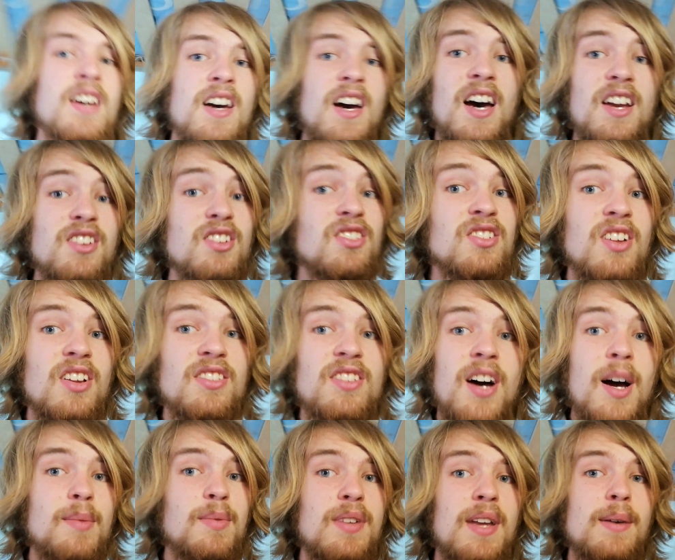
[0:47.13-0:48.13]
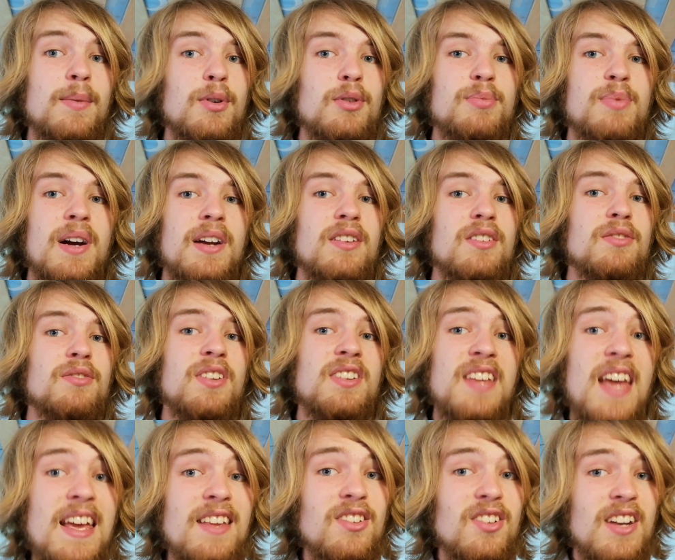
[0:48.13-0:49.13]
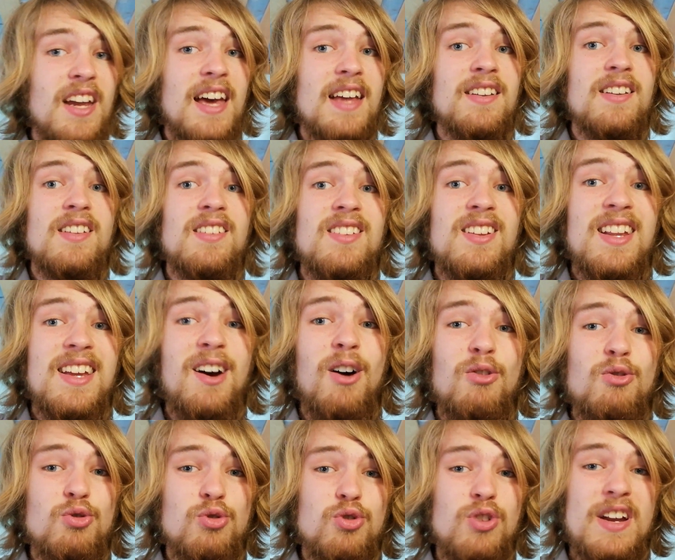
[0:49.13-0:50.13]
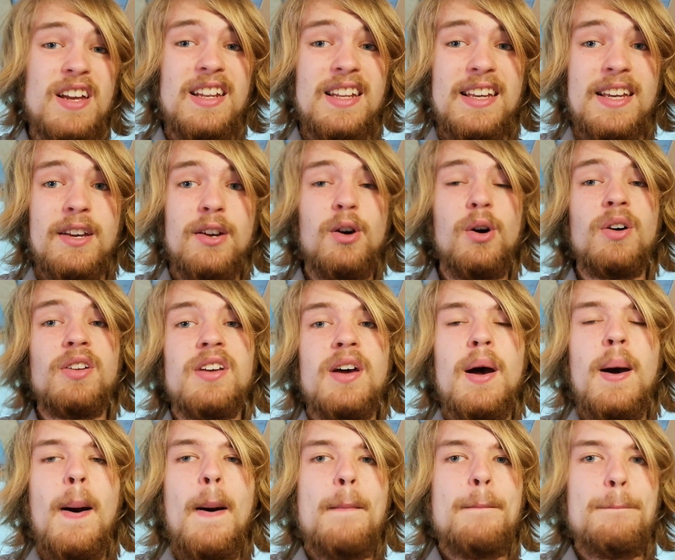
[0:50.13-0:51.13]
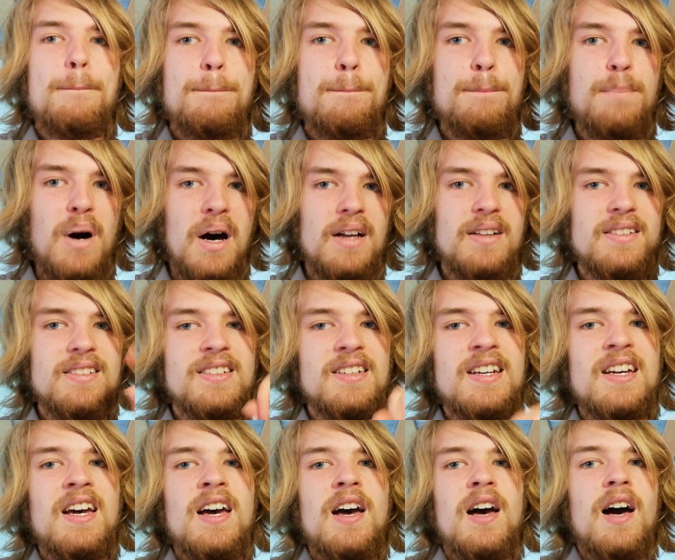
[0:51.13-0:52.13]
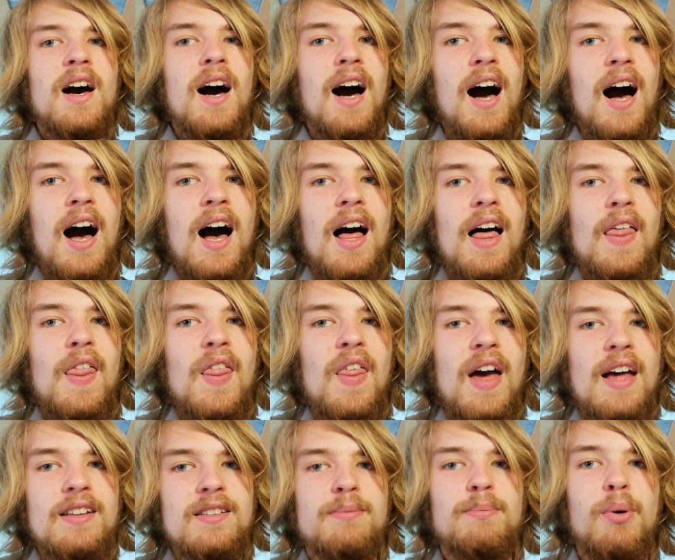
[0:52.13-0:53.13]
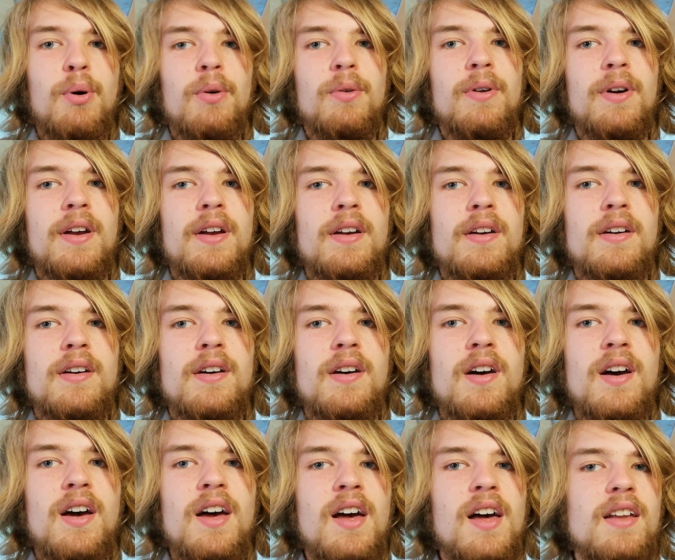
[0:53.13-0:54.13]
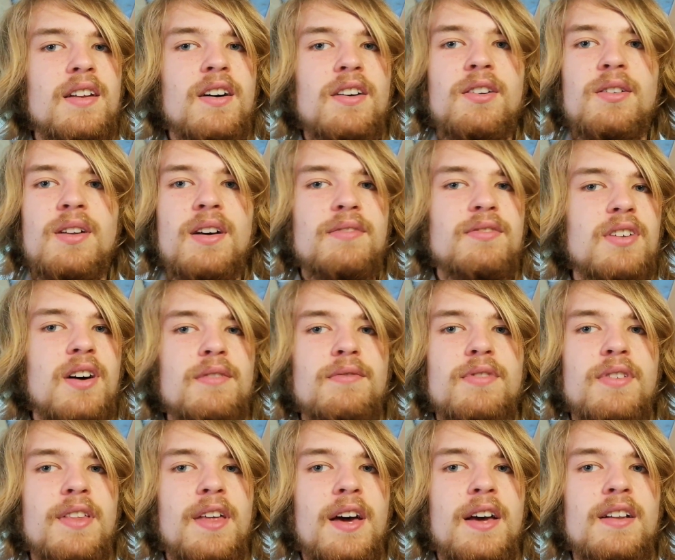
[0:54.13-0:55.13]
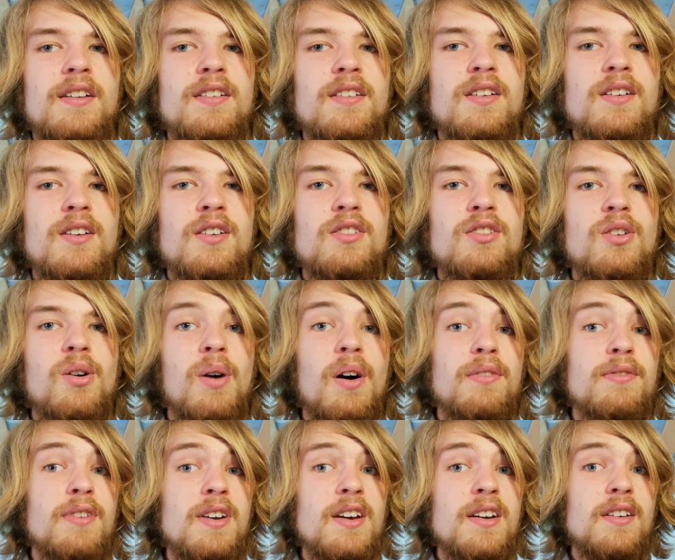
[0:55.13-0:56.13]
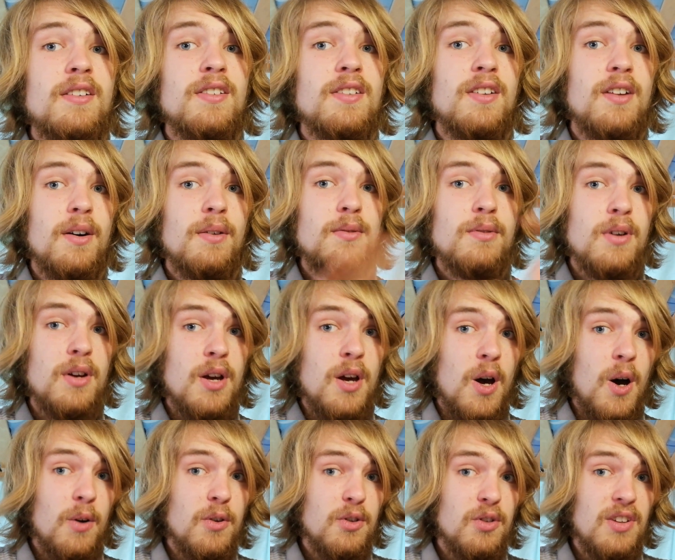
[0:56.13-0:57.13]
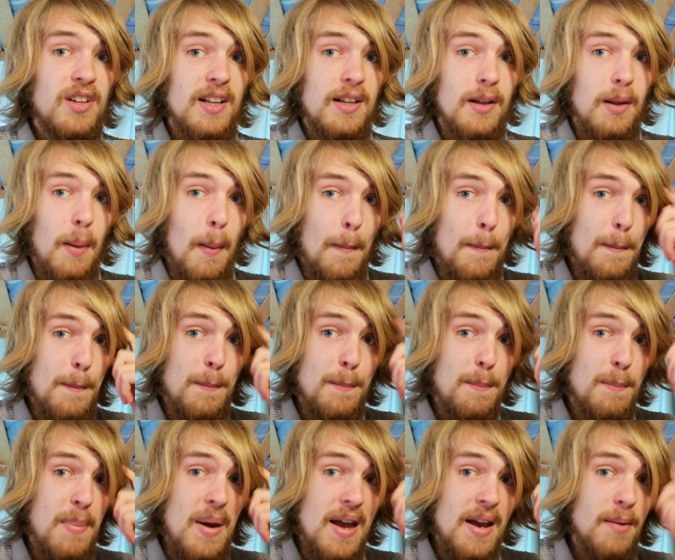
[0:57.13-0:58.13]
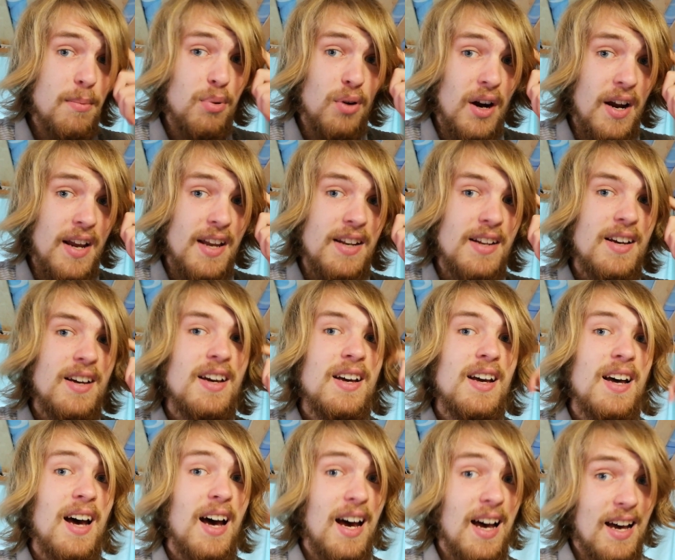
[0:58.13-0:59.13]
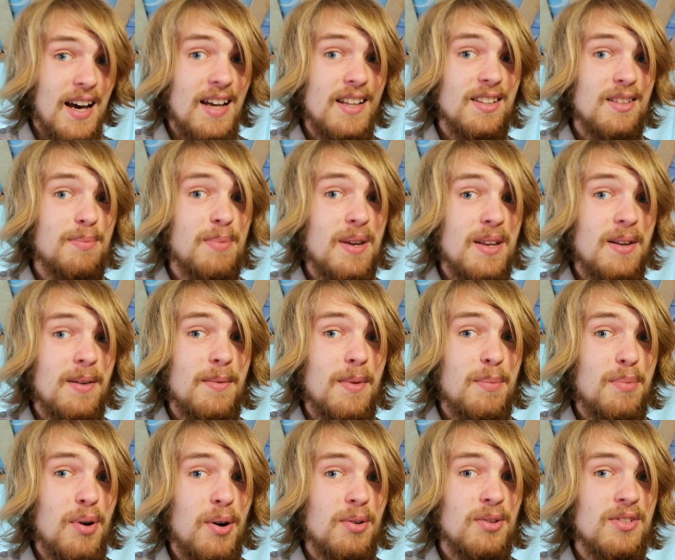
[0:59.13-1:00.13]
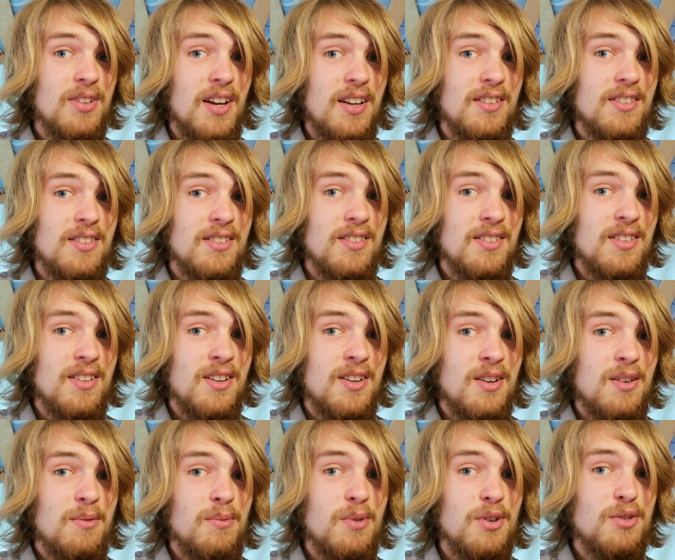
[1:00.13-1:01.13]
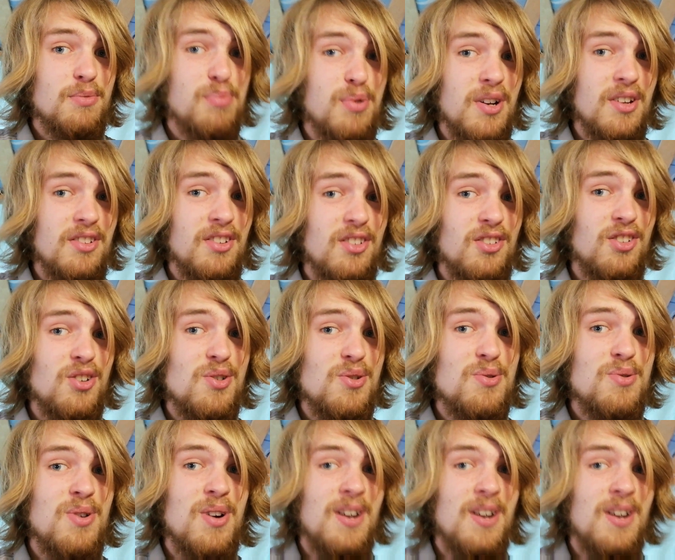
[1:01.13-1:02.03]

and just done times tables practice for days on end until I got really good. But that's boring, and I don't have time for that. So I figured, use a little big brain and speed up the process. Which brings us to